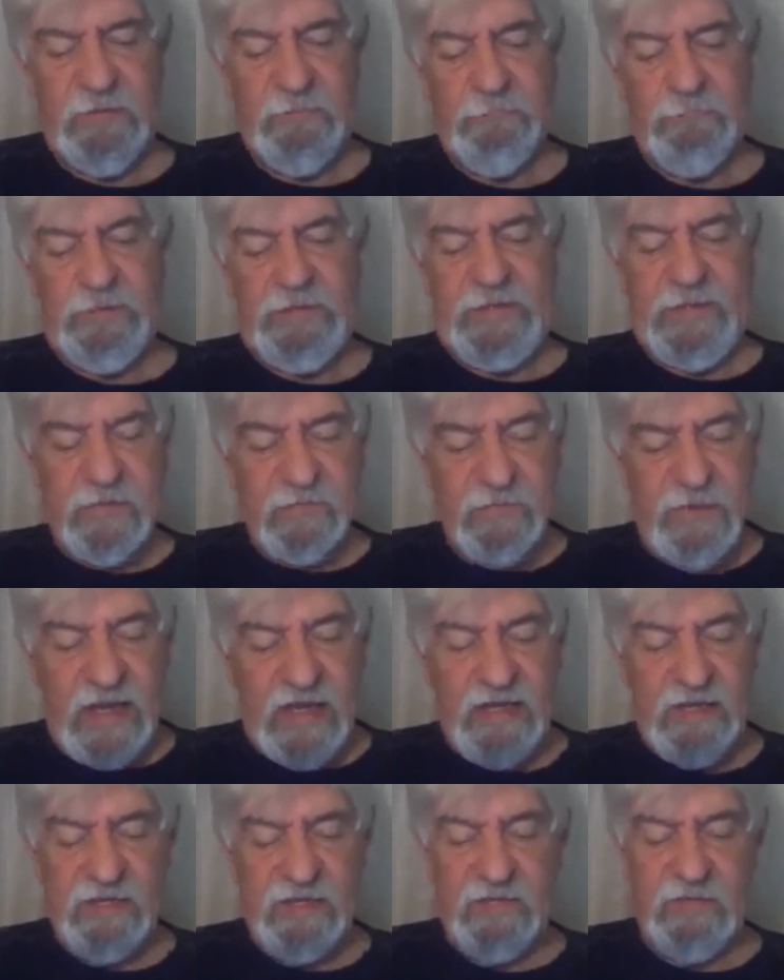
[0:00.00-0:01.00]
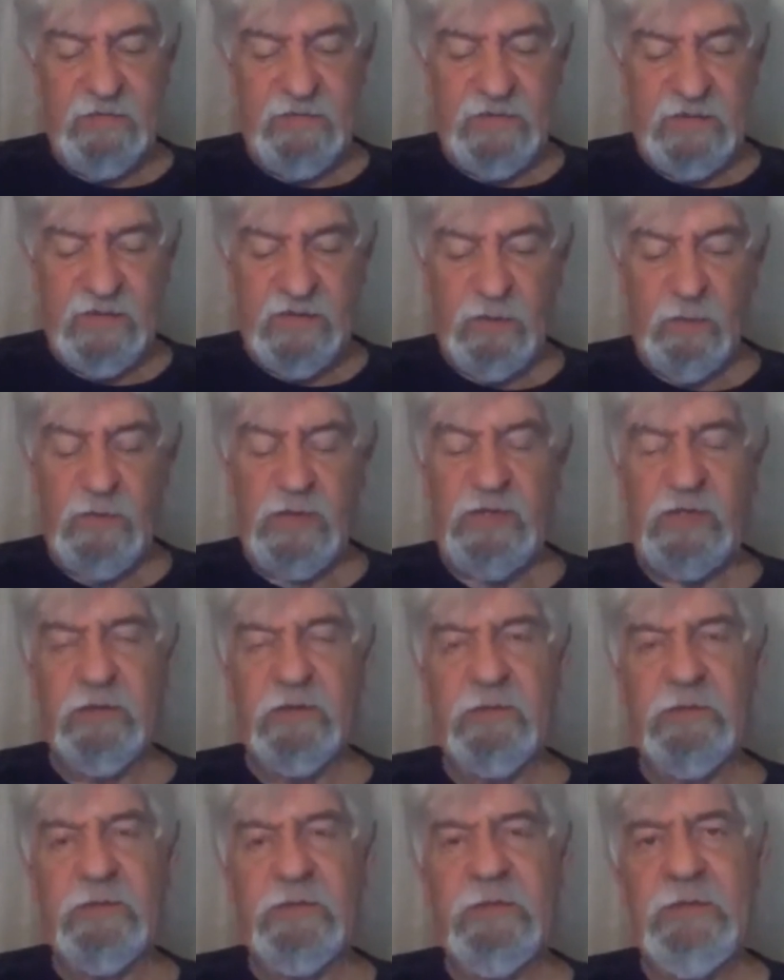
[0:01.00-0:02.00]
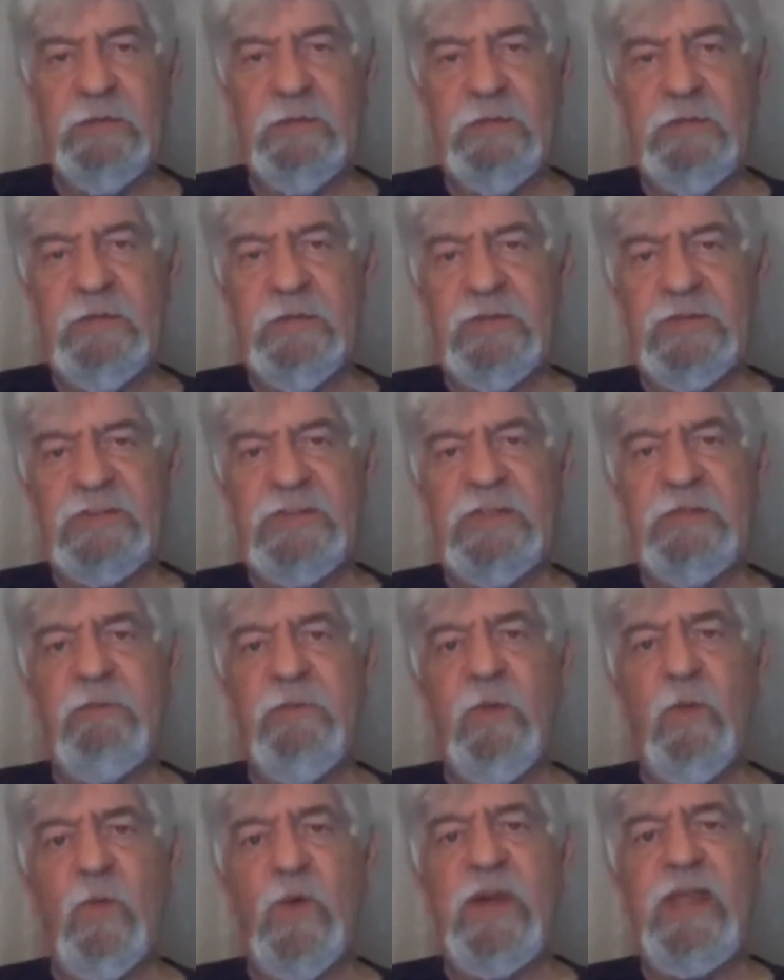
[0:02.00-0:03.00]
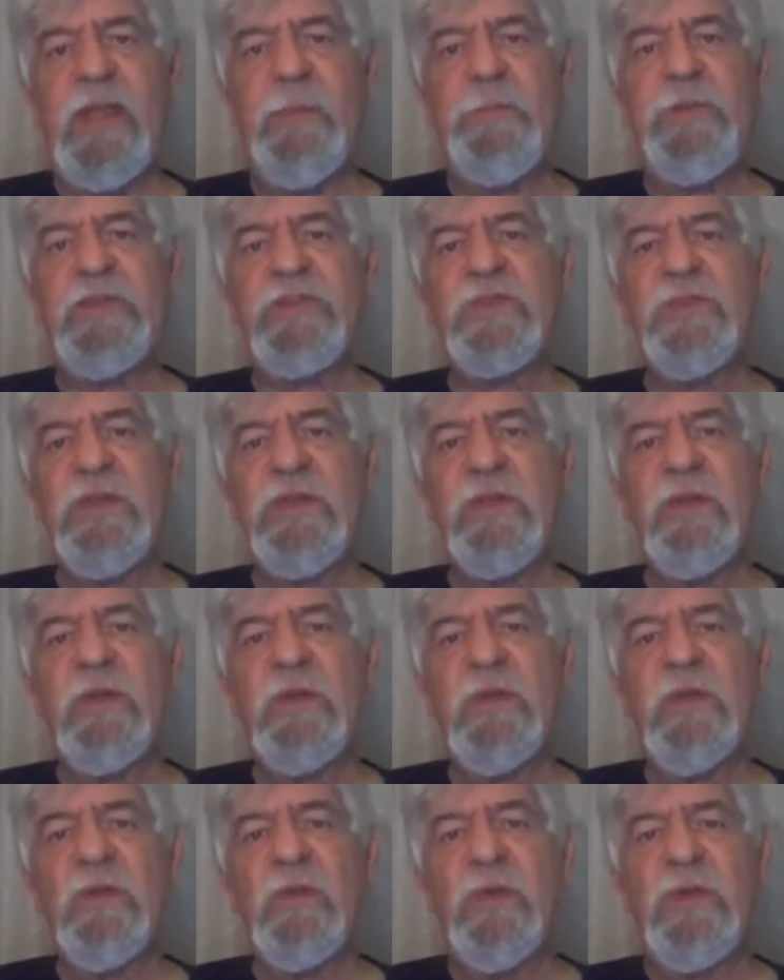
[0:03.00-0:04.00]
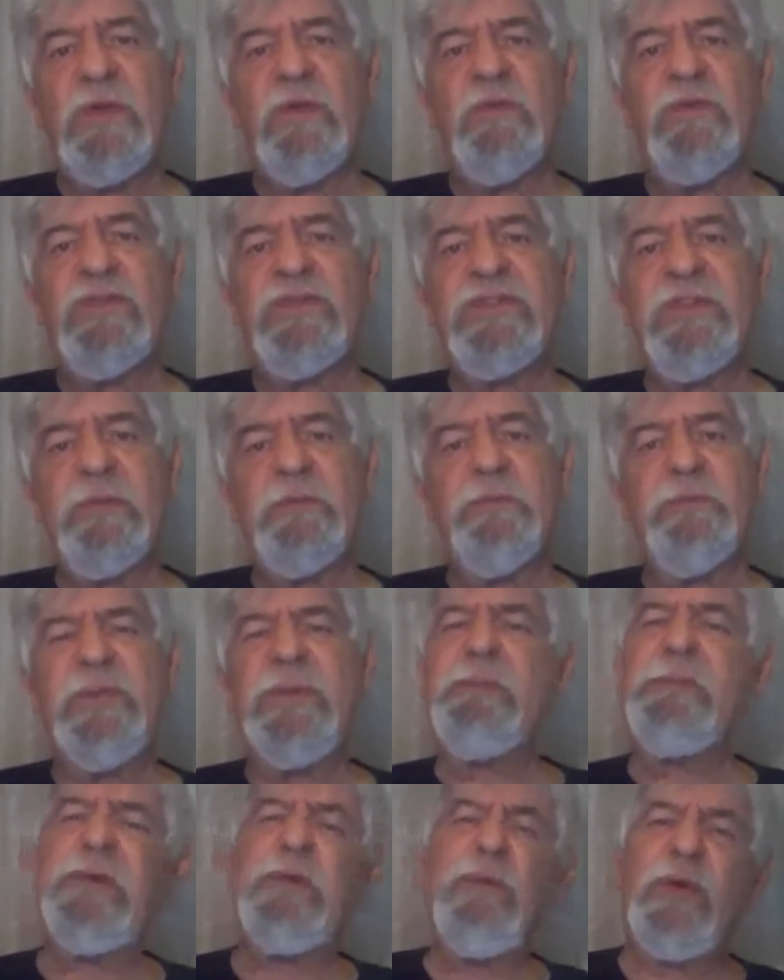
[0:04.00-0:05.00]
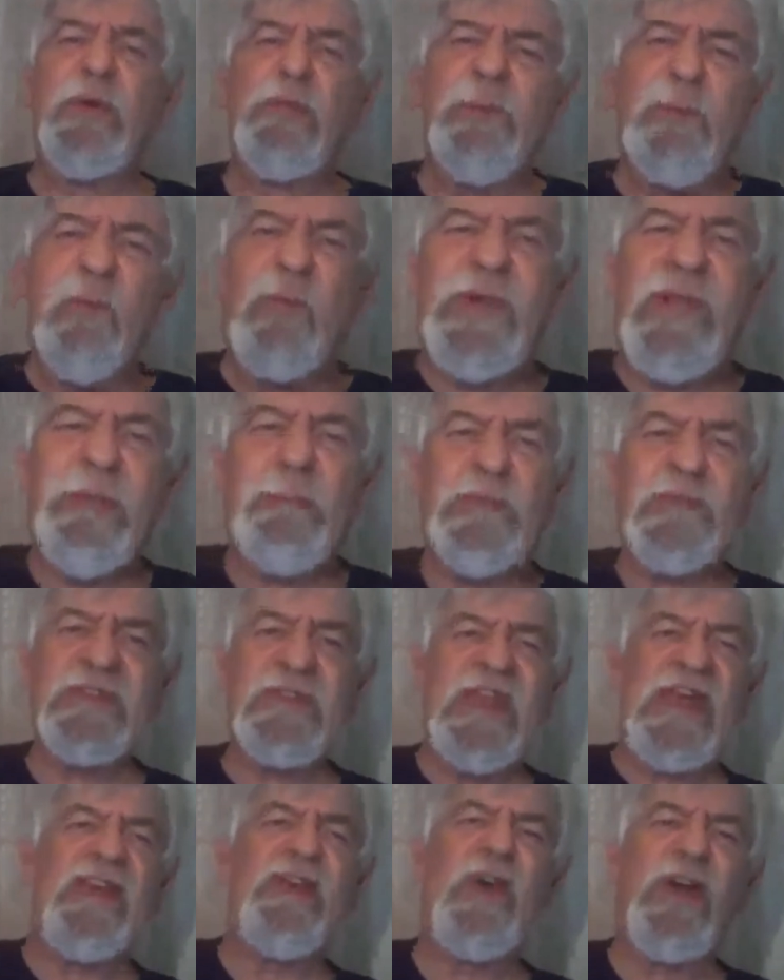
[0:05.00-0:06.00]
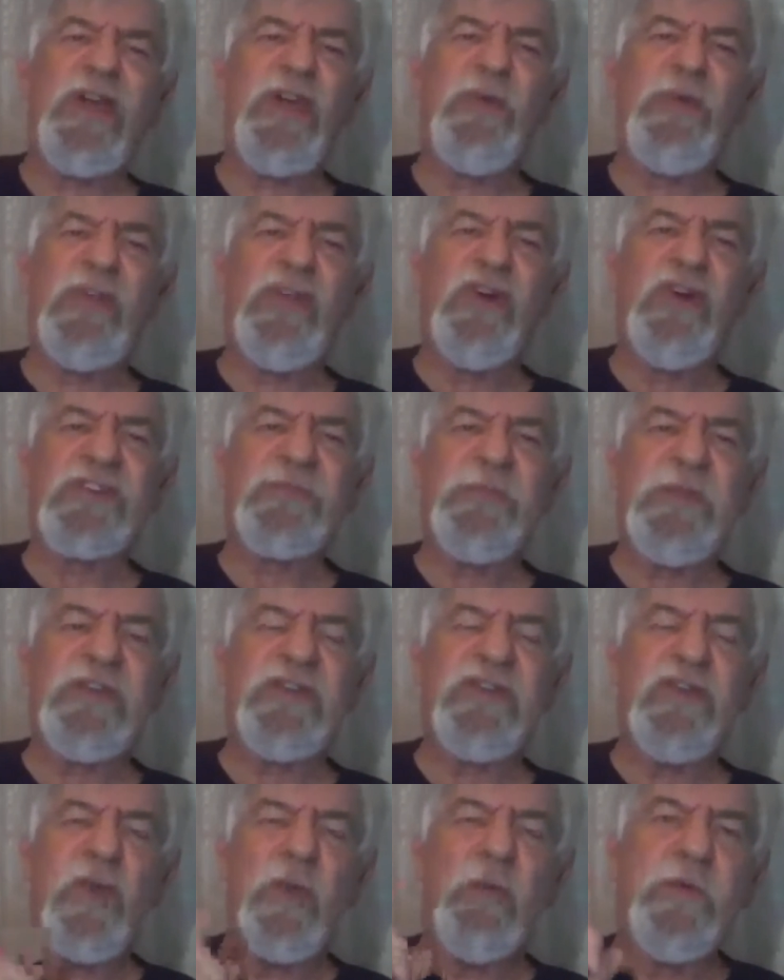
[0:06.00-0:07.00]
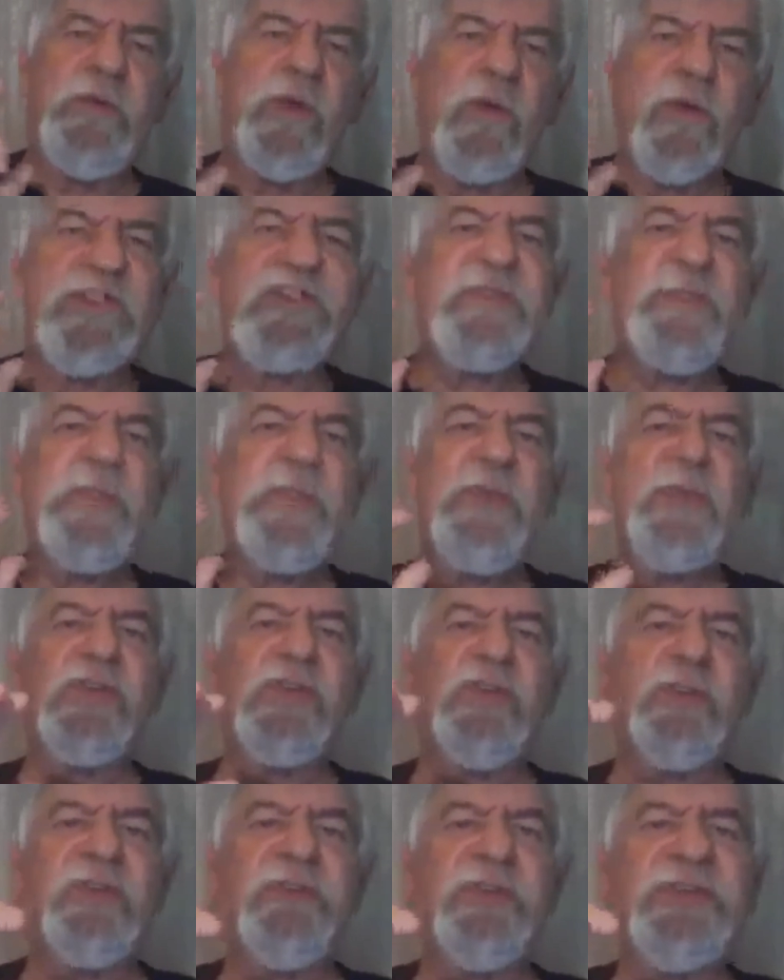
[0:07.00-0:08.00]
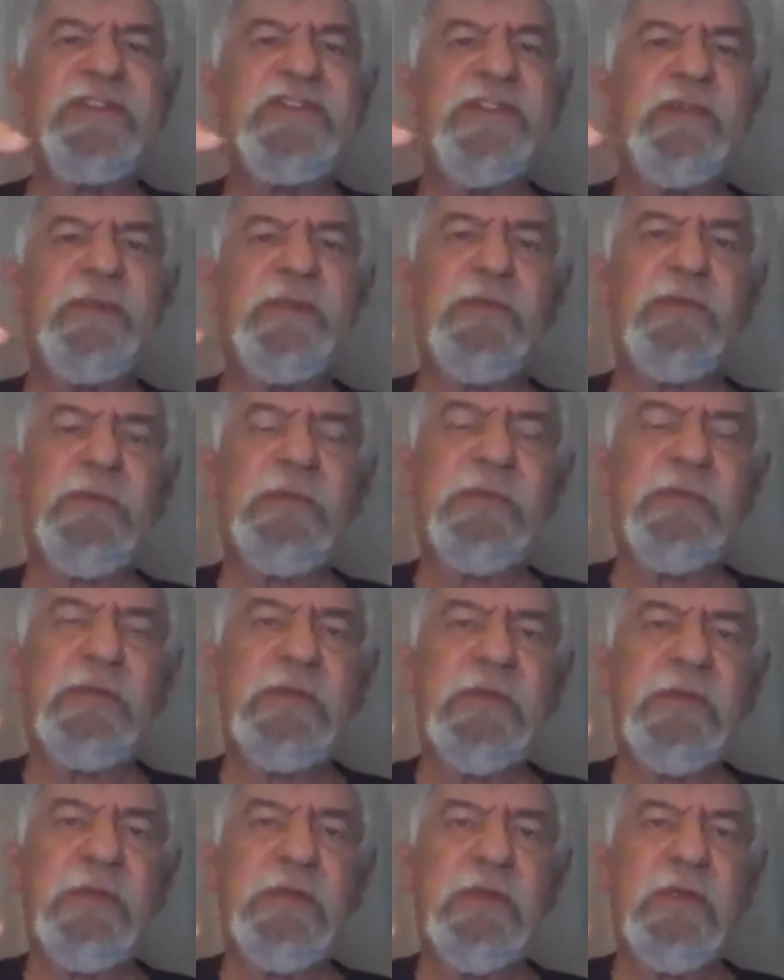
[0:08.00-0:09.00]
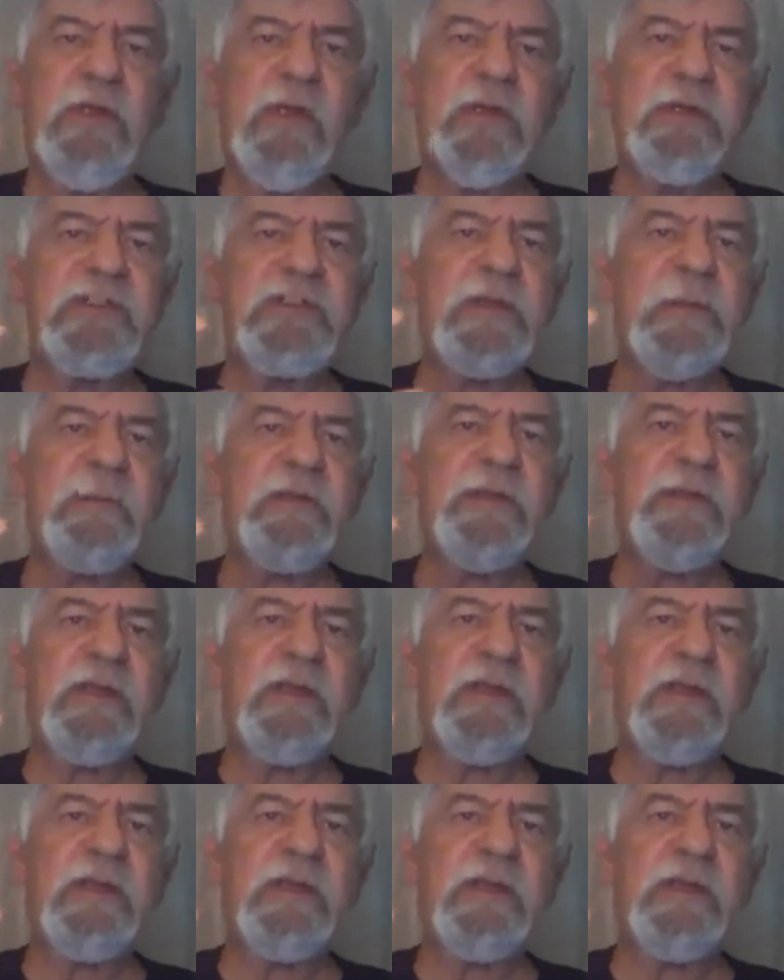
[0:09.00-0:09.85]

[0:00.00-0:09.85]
But he ran the other way. You see, what happens when when you should a bit about it, but what happens? How do I know when God's speaking to you? When the Holy Spirit convicts you of something,